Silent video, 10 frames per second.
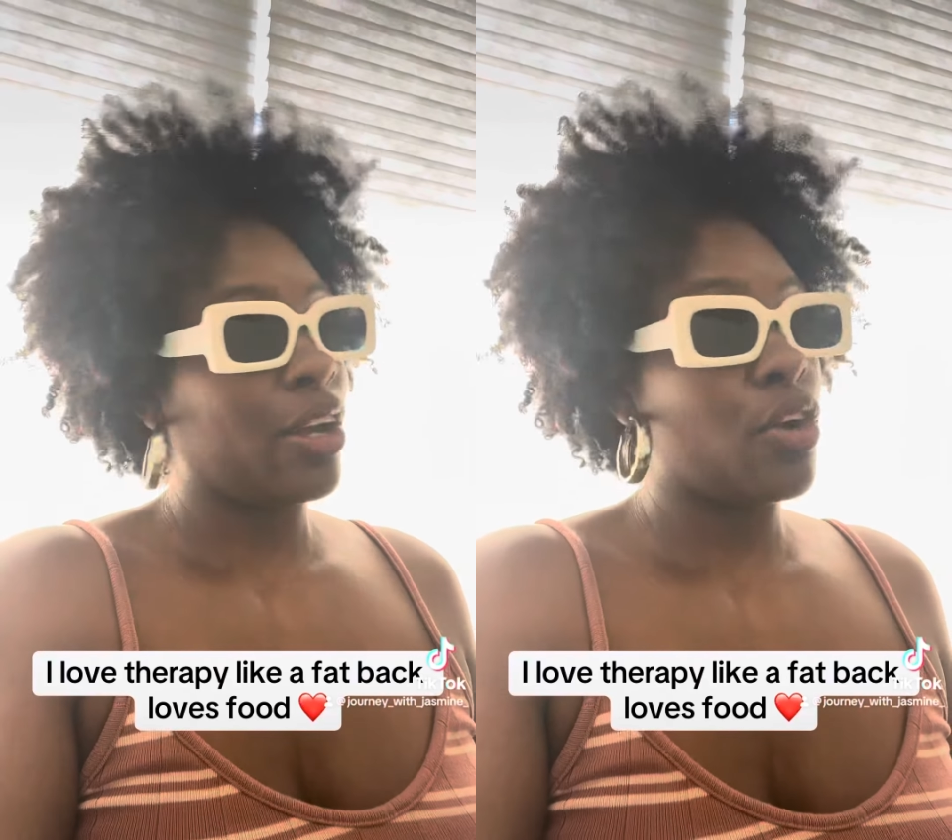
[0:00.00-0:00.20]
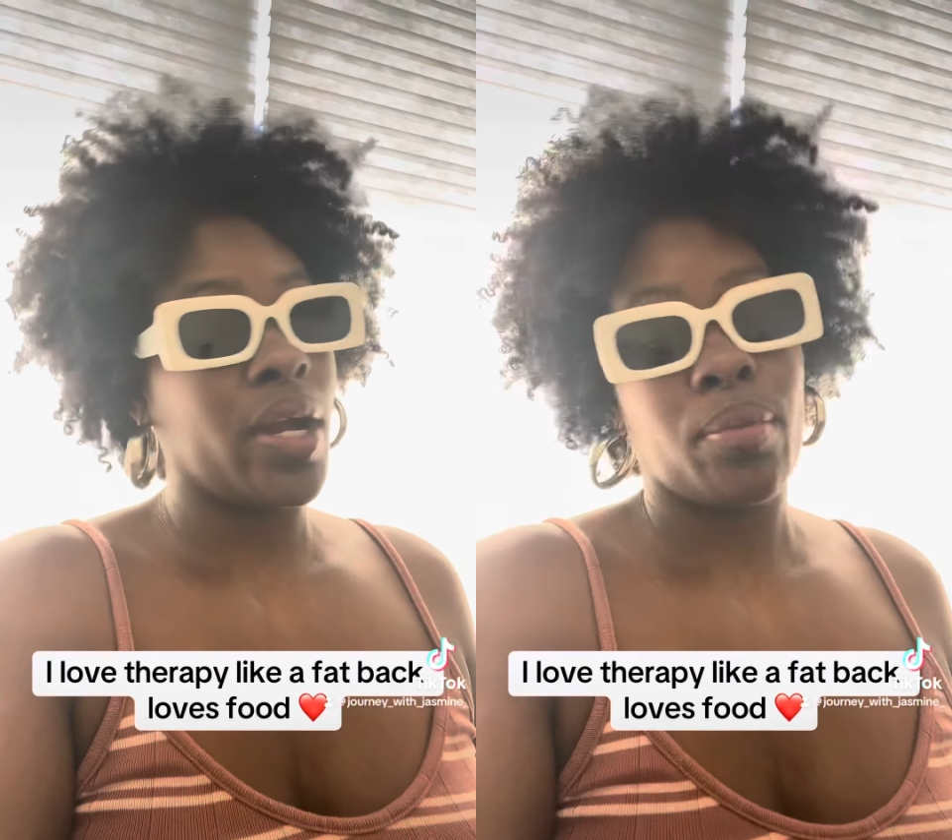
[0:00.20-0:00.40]

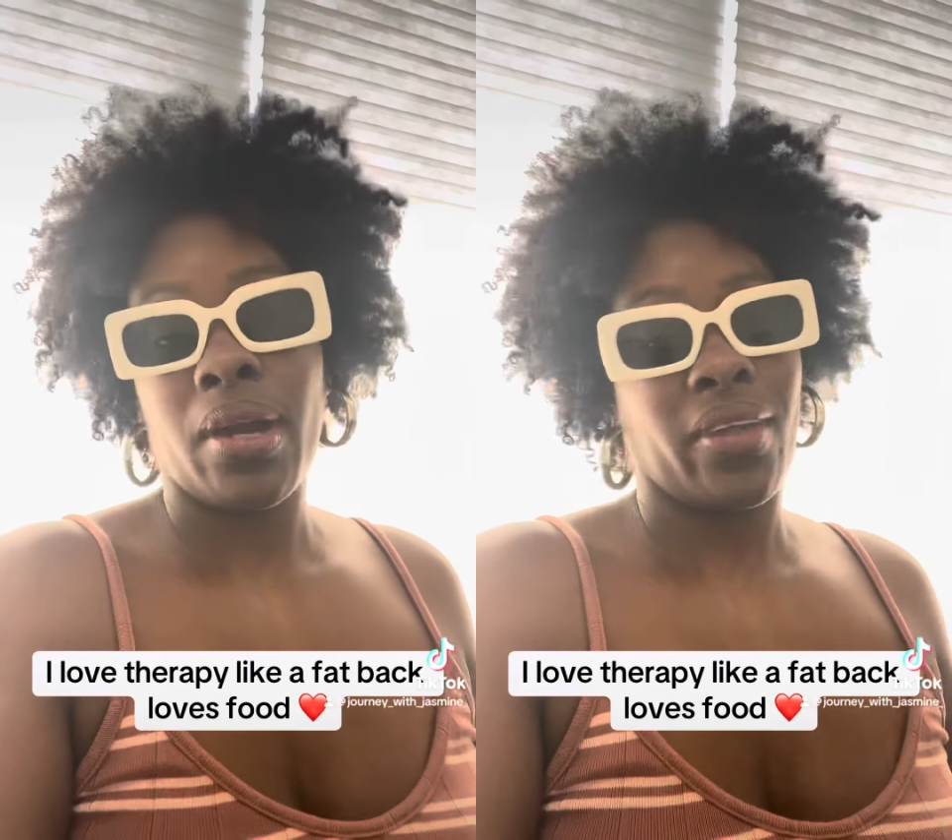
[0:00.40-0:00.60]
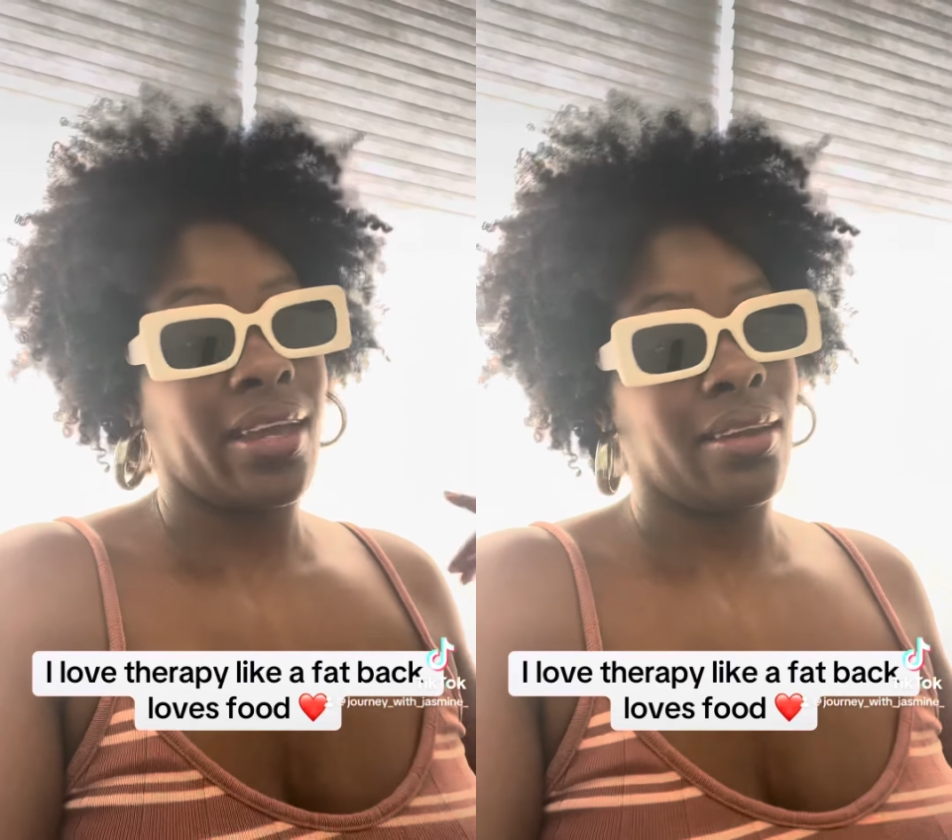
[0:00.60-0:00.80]
a grandma,
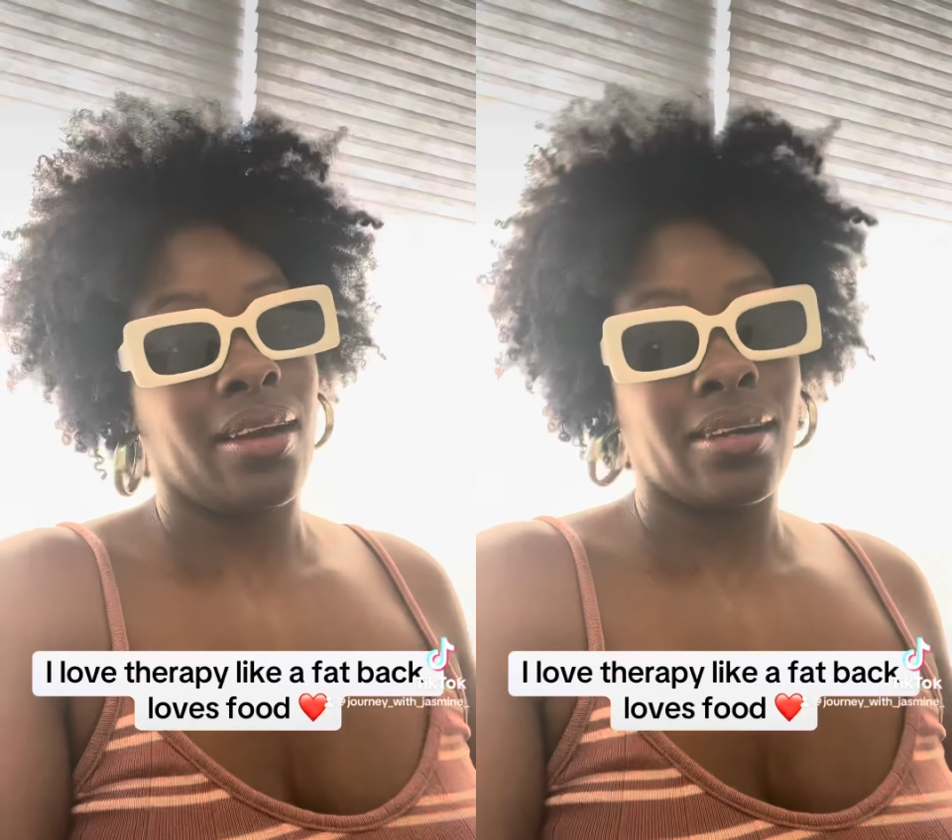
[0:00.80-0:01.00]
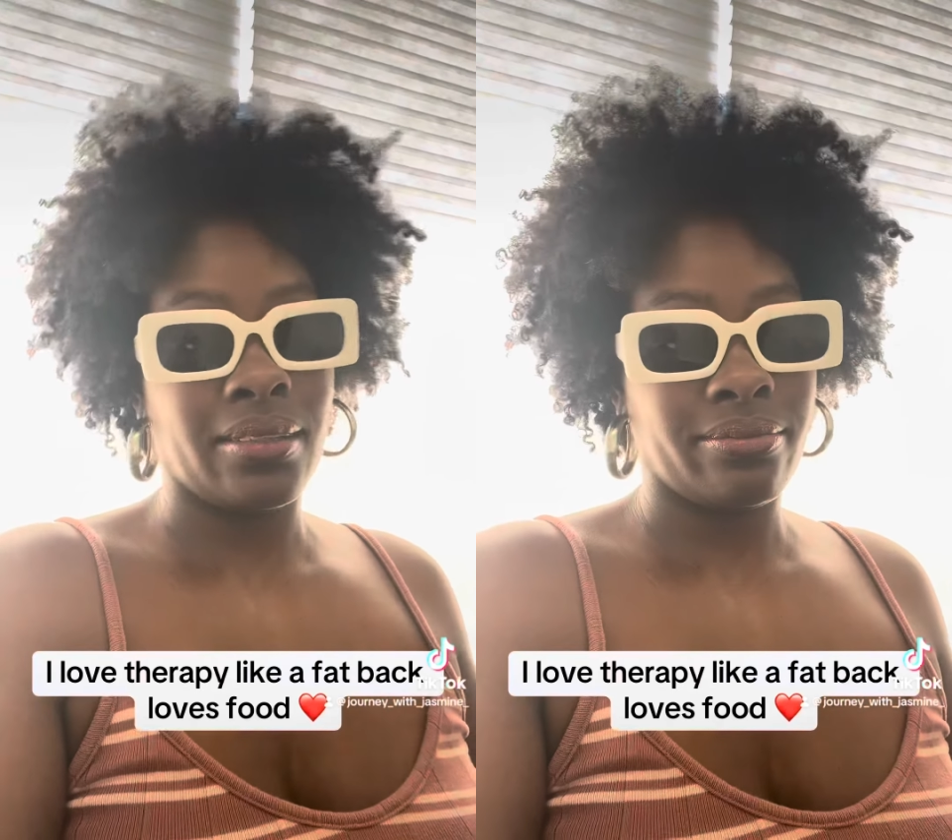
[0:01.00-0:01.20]
like an
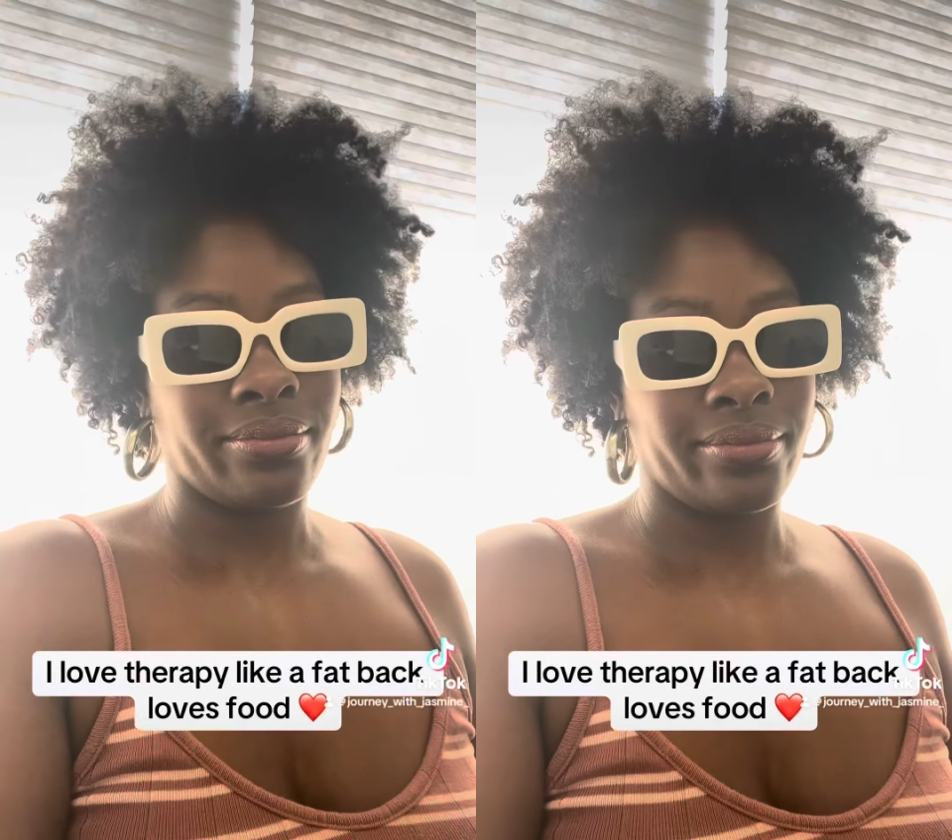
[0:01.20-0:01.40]
aunt,